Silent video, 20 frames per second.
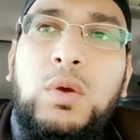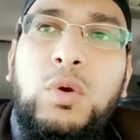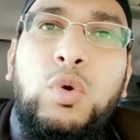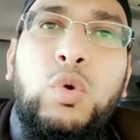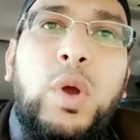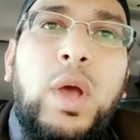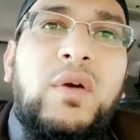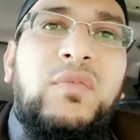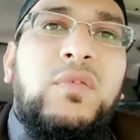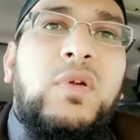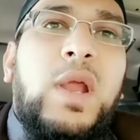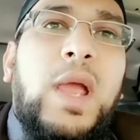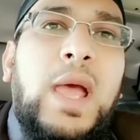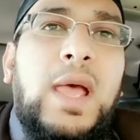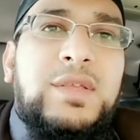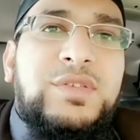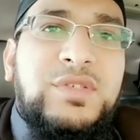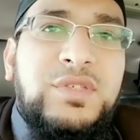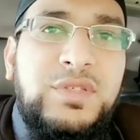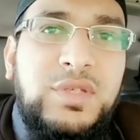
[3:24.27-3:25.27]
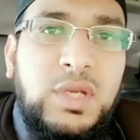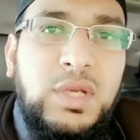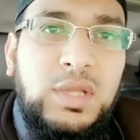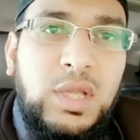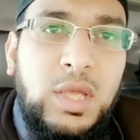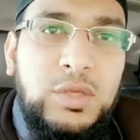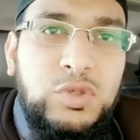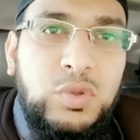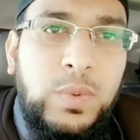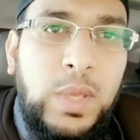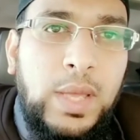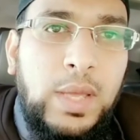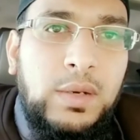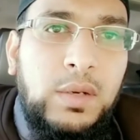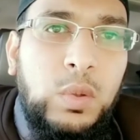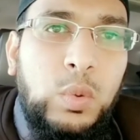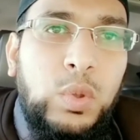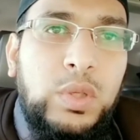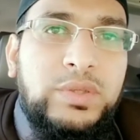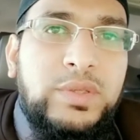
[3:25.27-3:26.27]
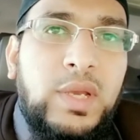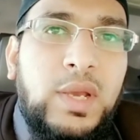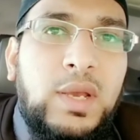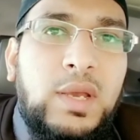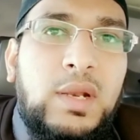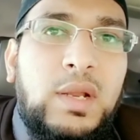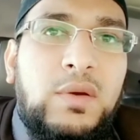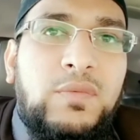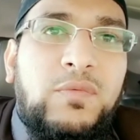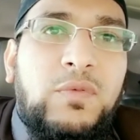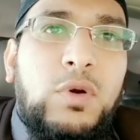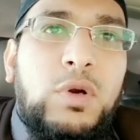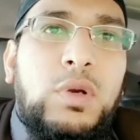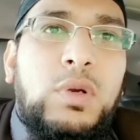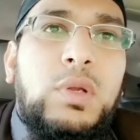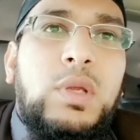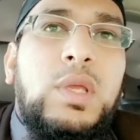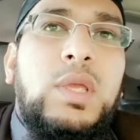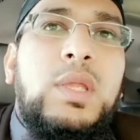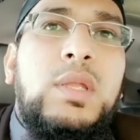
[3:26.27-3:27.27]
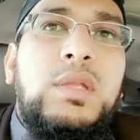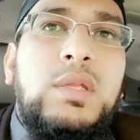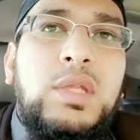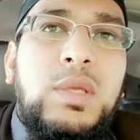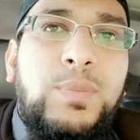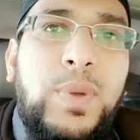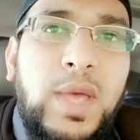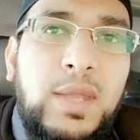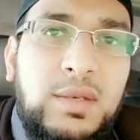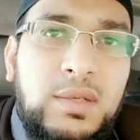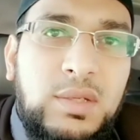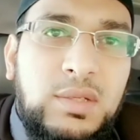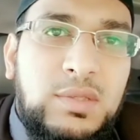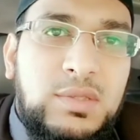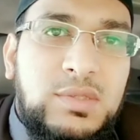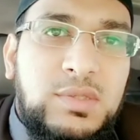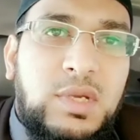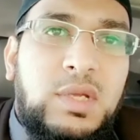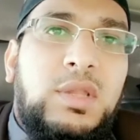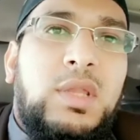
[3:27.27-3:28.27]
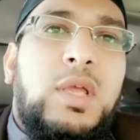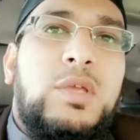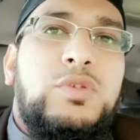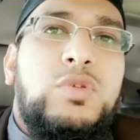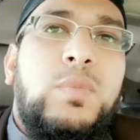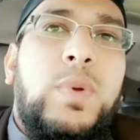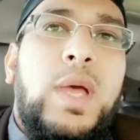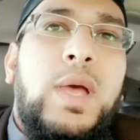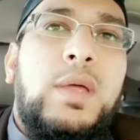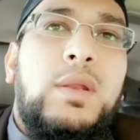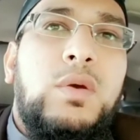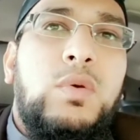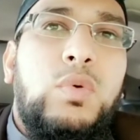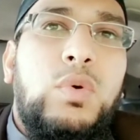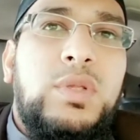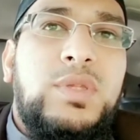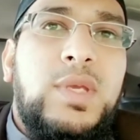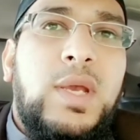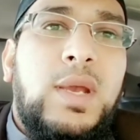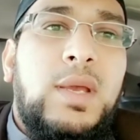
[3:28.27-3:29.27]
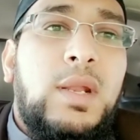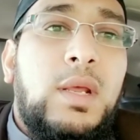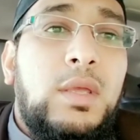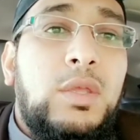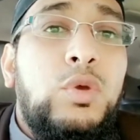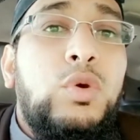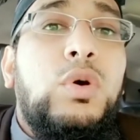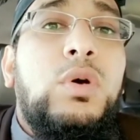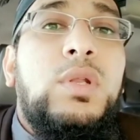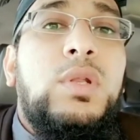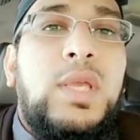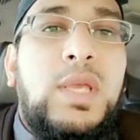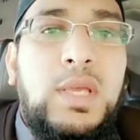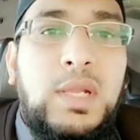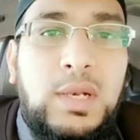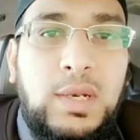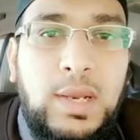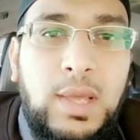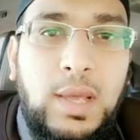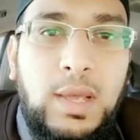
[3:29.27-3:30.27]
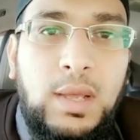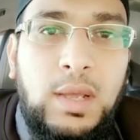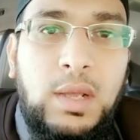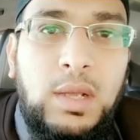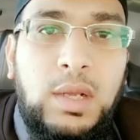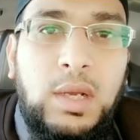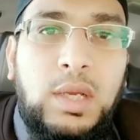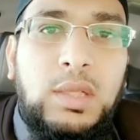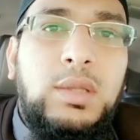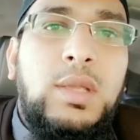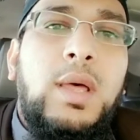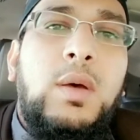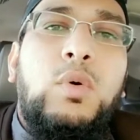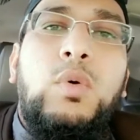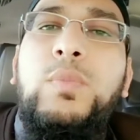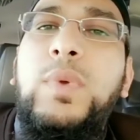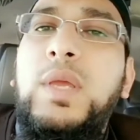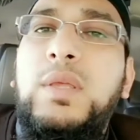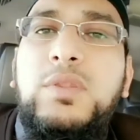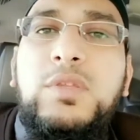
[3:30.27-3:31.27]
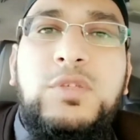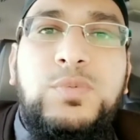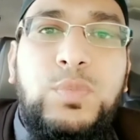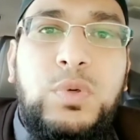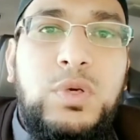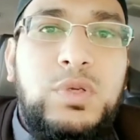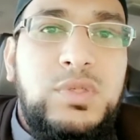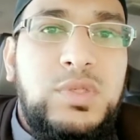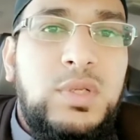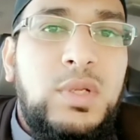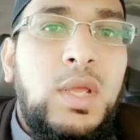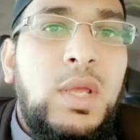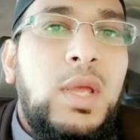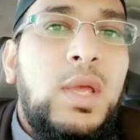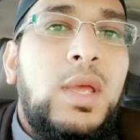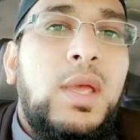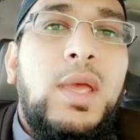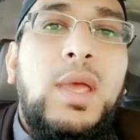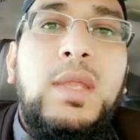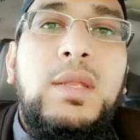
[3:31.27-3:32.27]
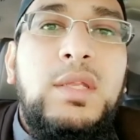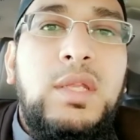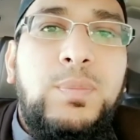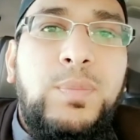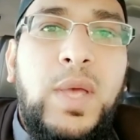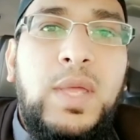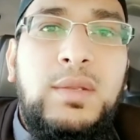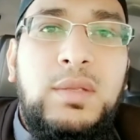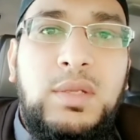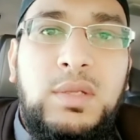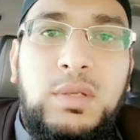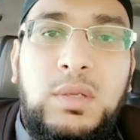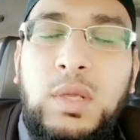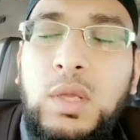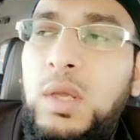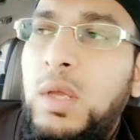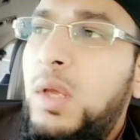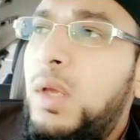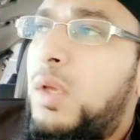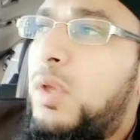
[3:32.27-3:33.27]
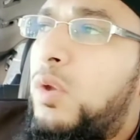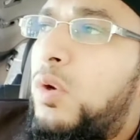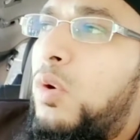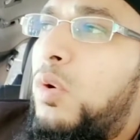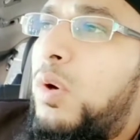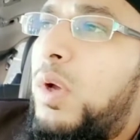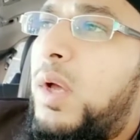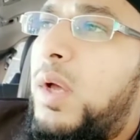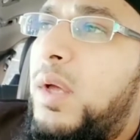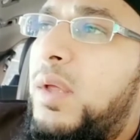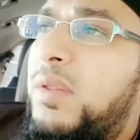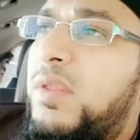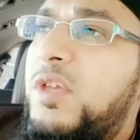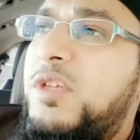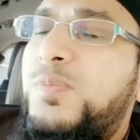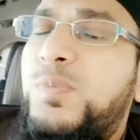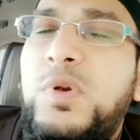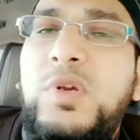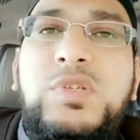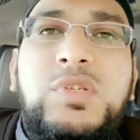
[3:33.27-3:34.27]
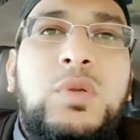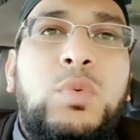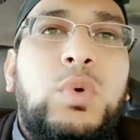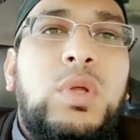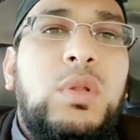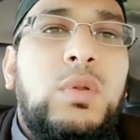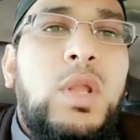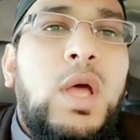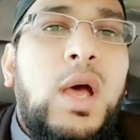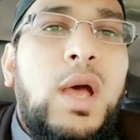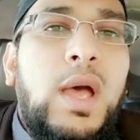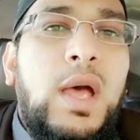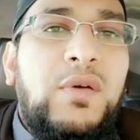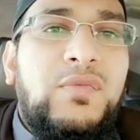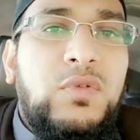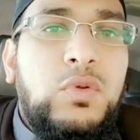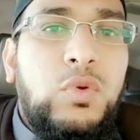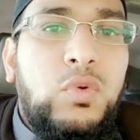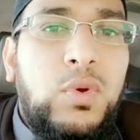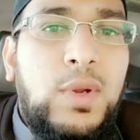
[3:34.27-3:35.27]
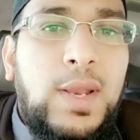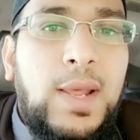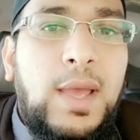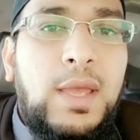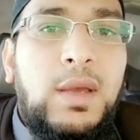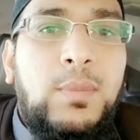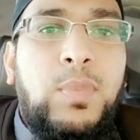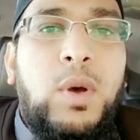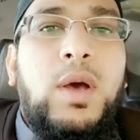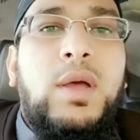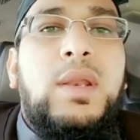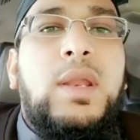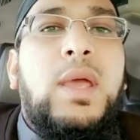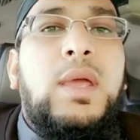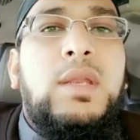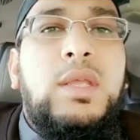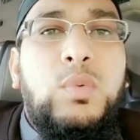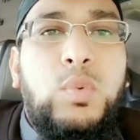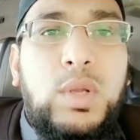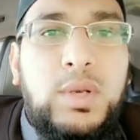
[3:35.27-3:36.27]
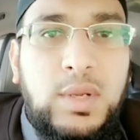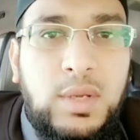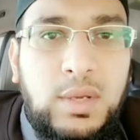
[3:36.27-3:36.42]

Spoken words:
whoever asks Allah subhanahu wa ta'ala for independence, Allah subhanahu wa ta'ala yughnihi Allah. Allah will make this person independent. You know, this person would not have to rely upon anyone